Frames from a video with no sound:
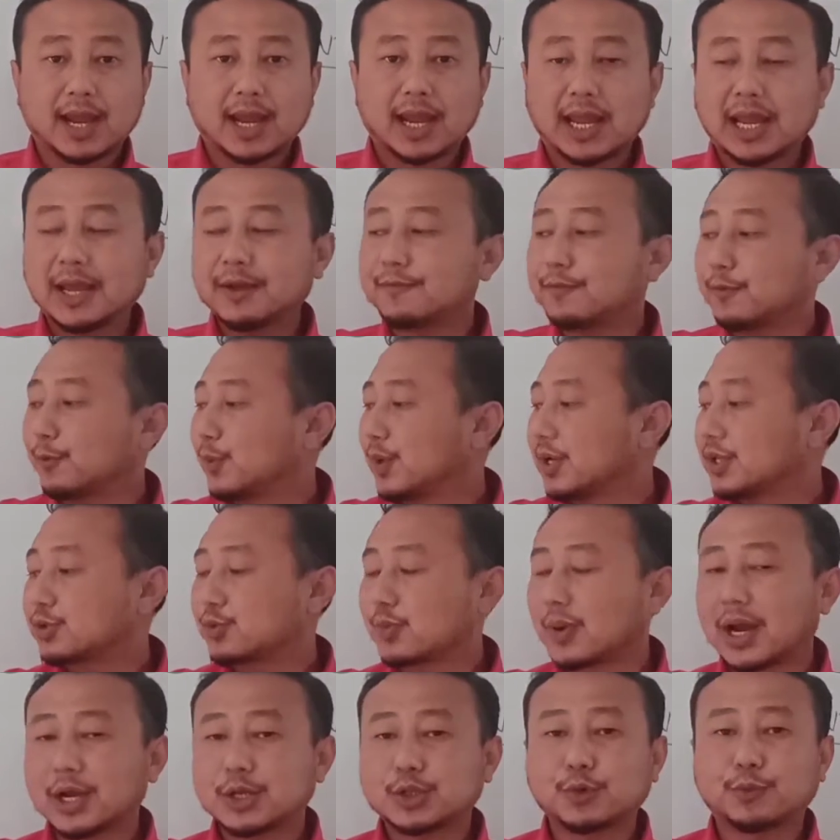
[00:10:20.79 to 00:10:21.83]
If we
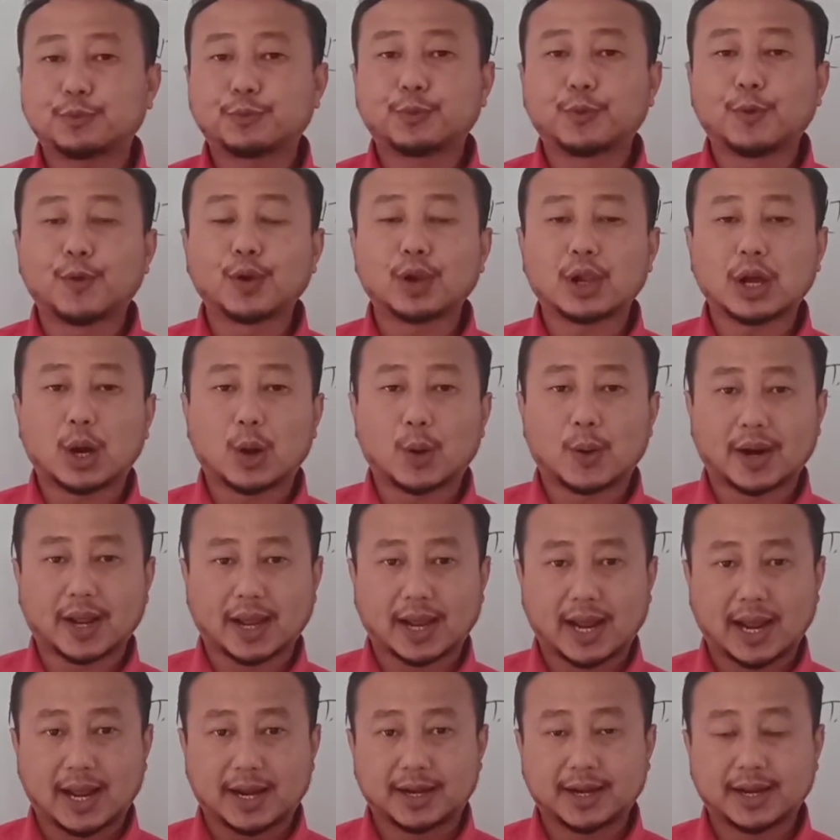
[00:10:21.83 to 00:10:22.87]
try to fold our
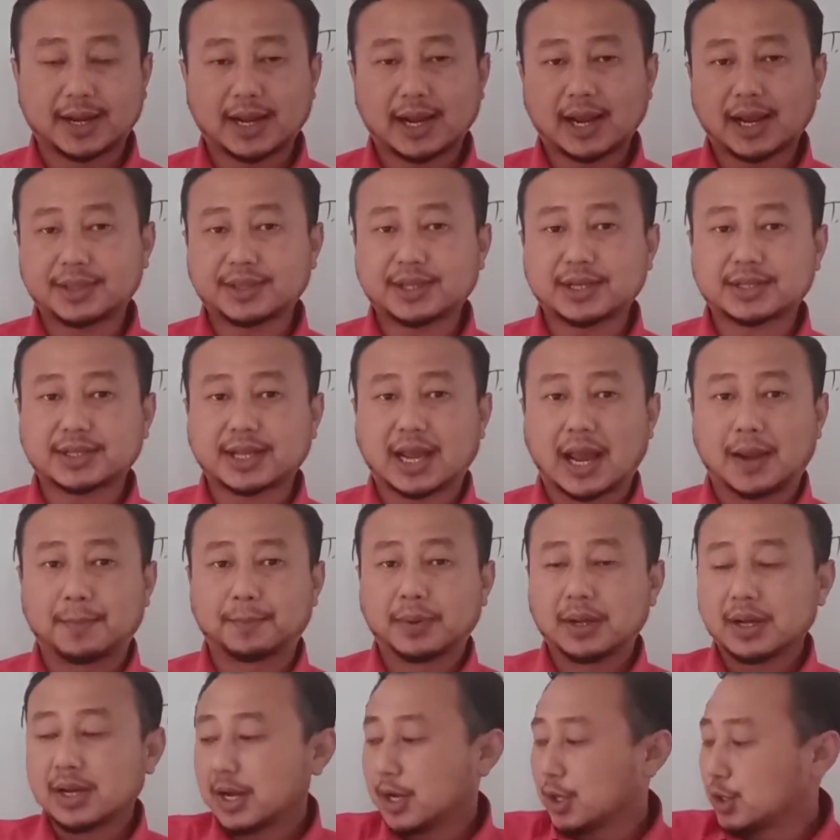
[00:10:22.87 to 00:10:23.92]
hand, at that
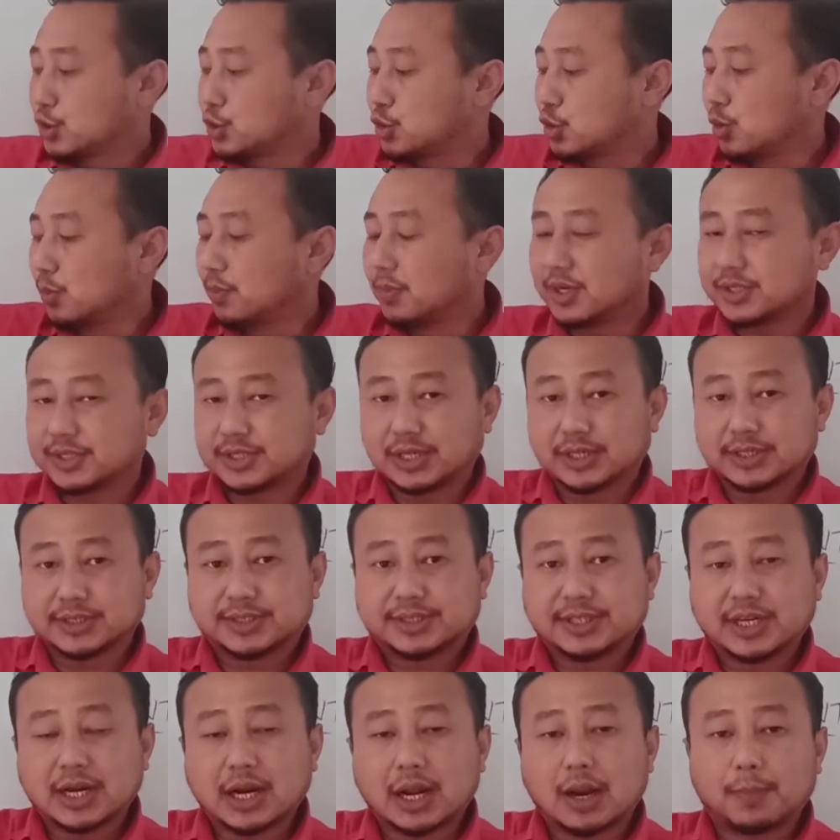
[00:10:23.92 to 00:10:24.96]
time, two muscles
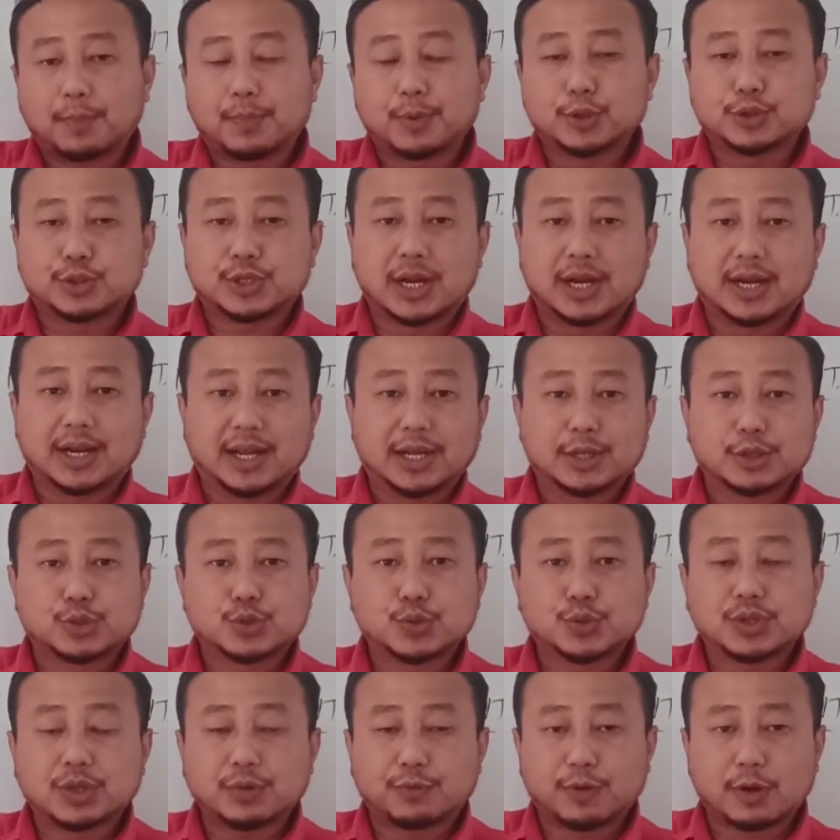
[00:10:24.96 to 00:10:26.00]
that are present in
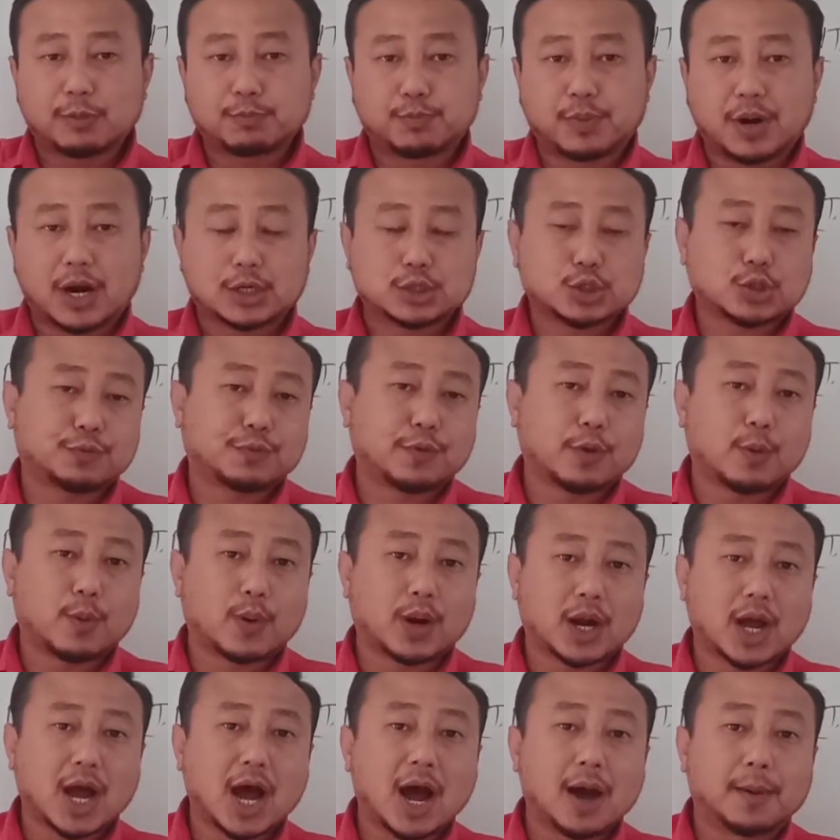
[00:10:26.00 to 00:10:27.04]
two different parts of
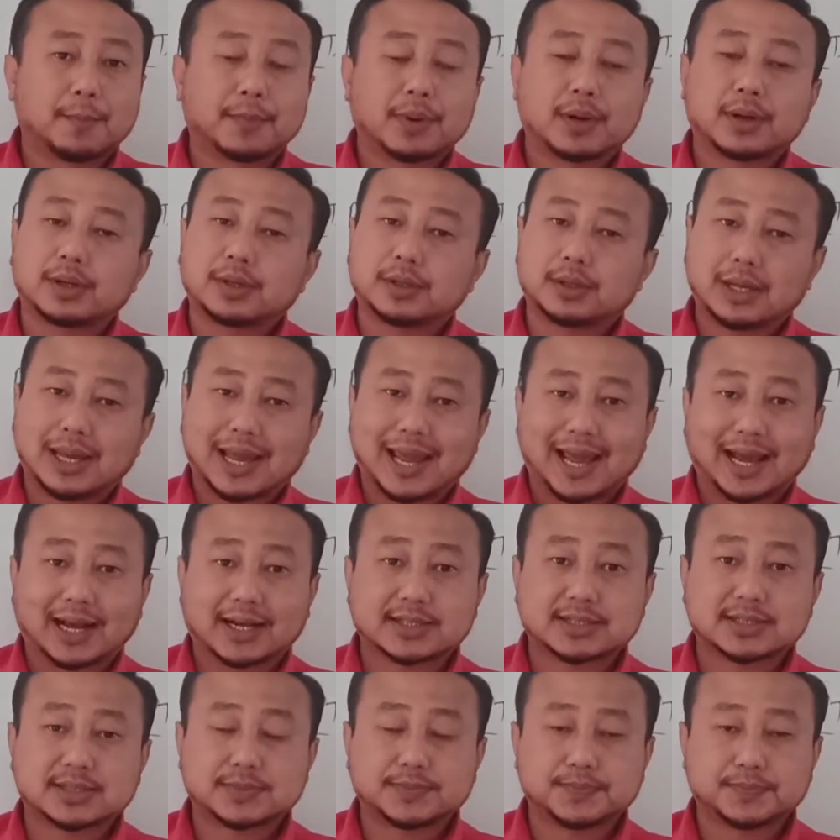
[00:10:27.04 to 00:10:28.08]
our arm
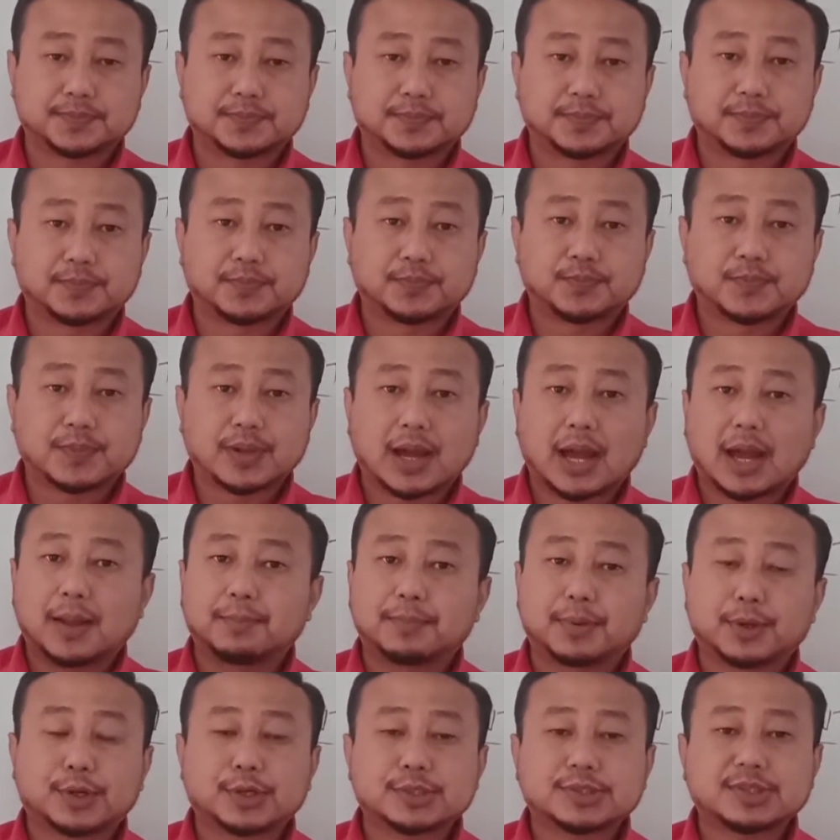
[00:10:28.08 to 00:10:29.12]
aches. And
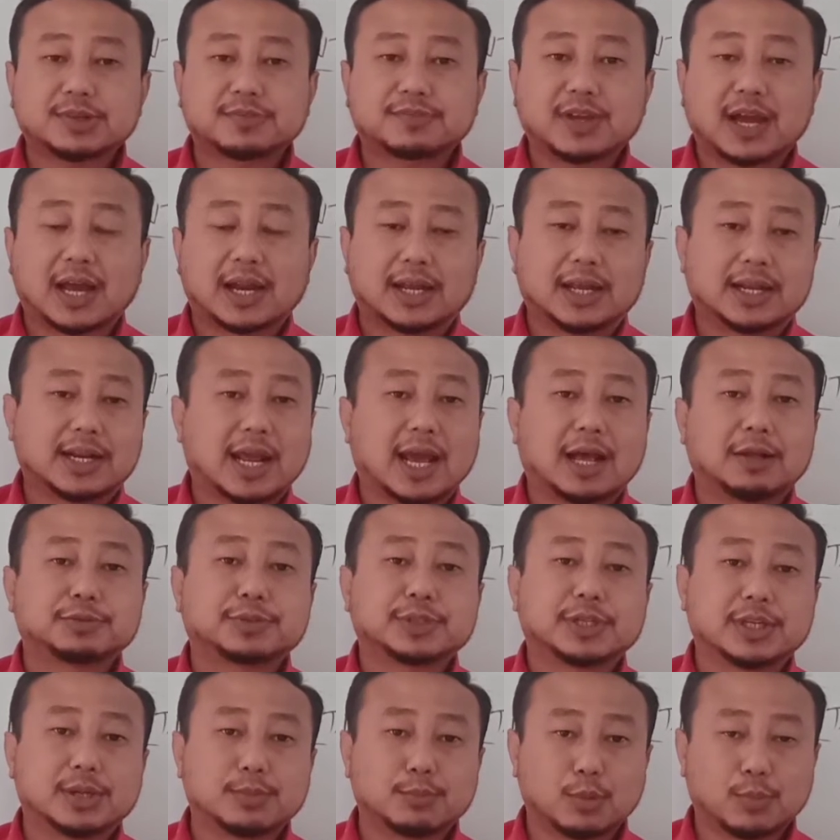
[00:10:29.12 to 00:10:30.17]
because of that, it helps
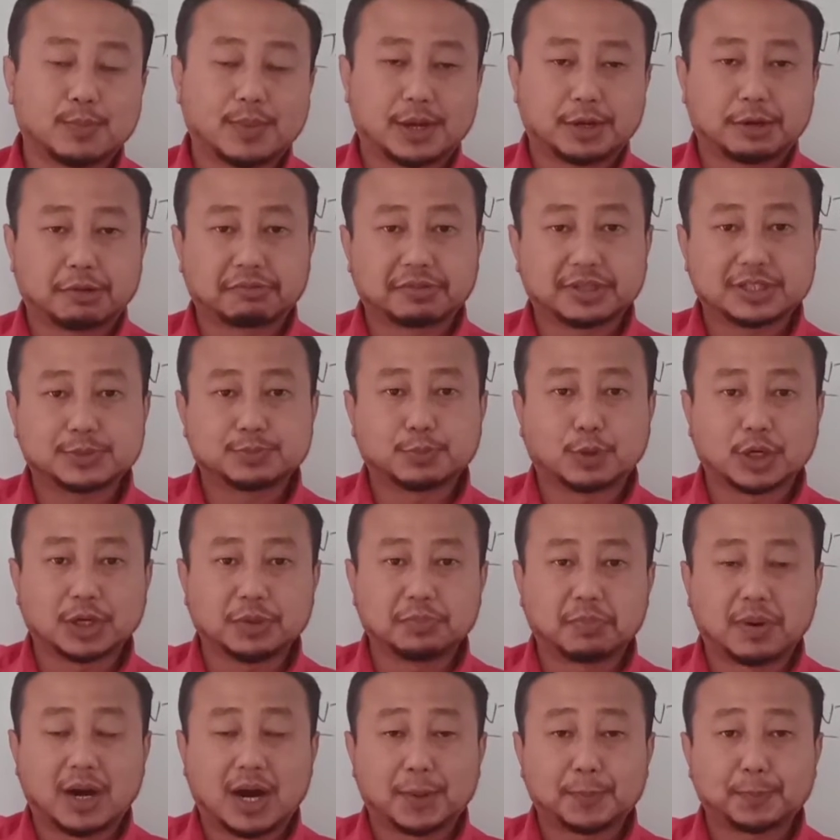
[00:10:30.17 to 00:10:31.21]
in the movement of this body
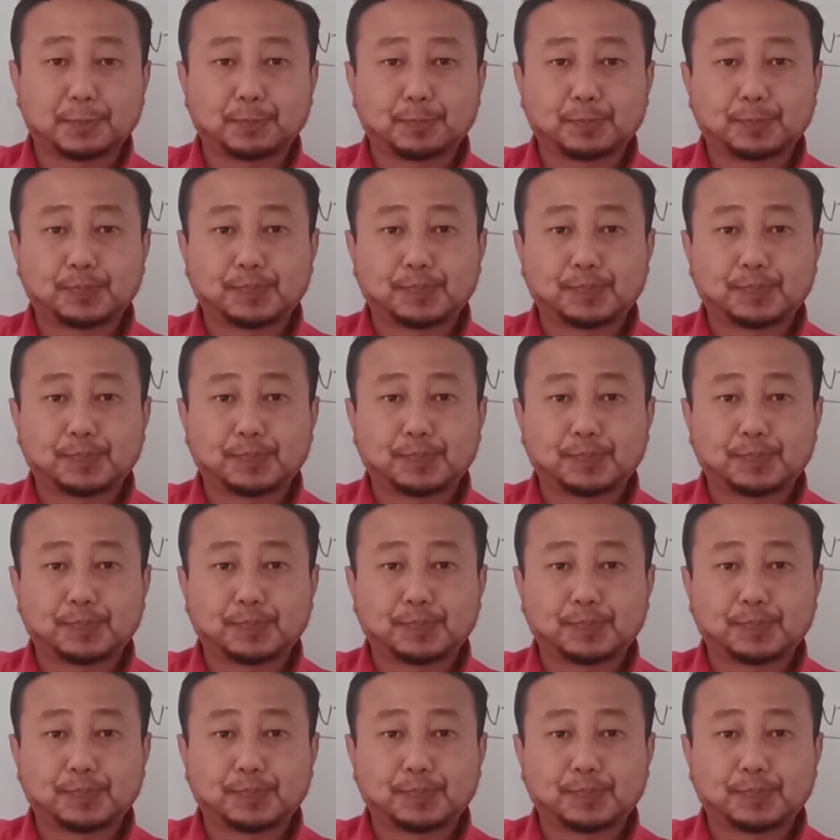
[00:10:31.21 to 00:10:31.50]
part.